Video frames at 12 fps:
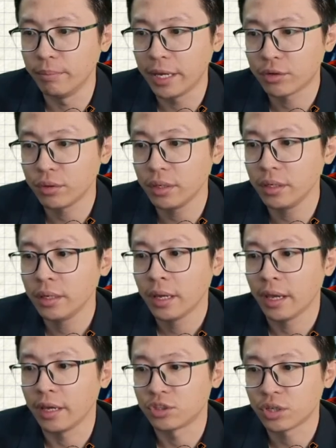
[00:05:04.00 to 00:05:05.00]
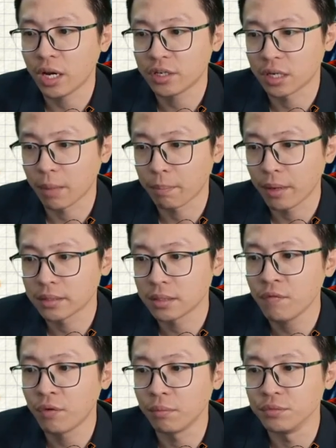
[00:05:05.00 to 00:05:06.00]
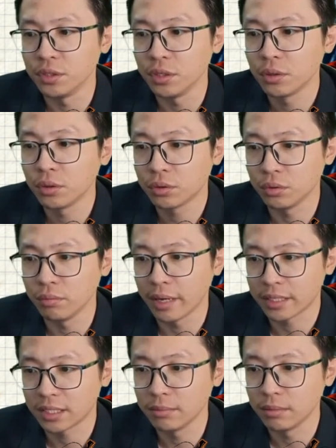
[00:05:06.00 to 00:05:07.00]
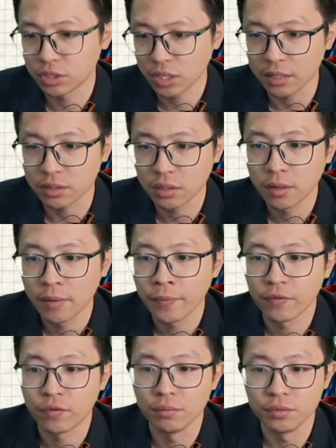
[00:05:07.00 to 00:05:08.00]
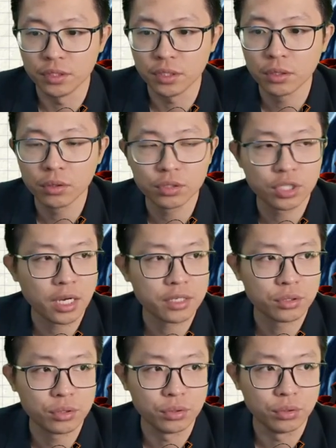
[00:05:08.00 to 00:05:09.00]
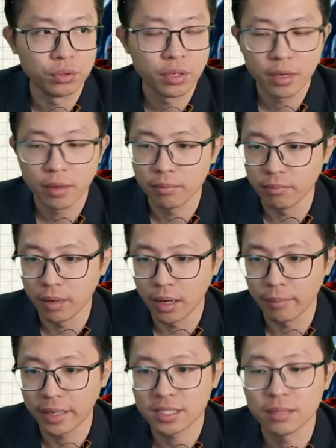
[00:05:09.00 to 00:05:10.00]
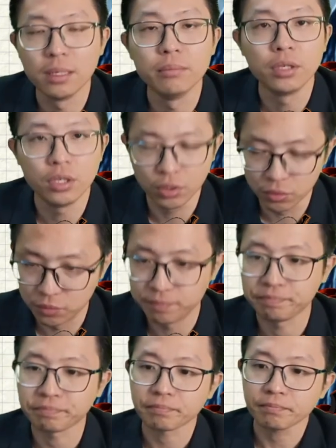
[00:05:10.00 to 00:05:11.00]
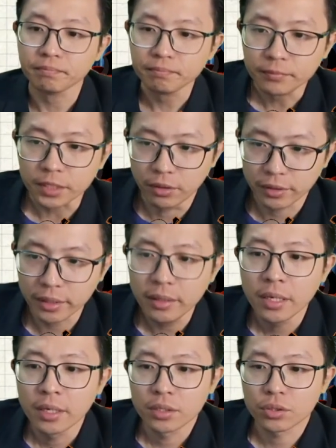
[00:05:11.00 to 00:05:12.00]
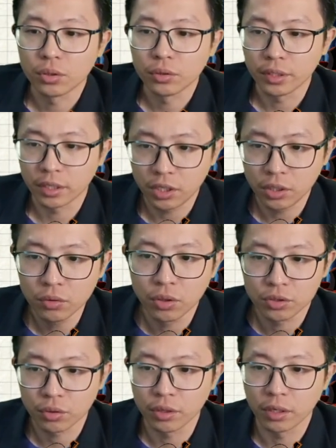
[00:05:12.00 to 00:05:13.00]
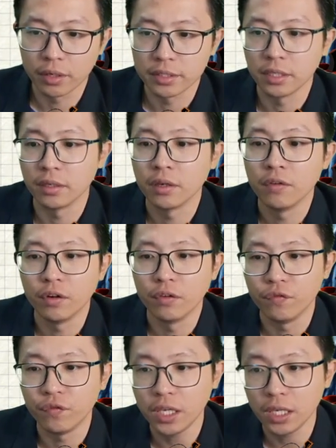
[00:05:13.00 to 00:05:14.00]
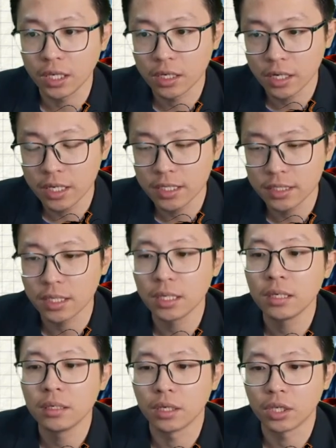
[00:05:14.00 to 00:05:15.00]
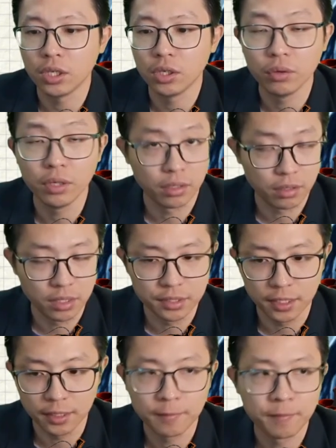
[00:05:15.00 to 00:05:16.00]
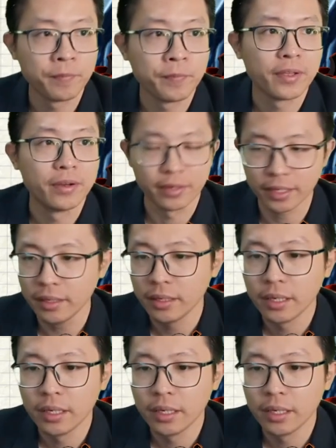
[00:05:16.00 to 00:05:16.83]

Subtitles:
battery has charged a capacitor from 0 to maximum charge, from 0 charge to maximum Q. Okay, so the Q also increasing, the V increasing, the Q increasing. Okay,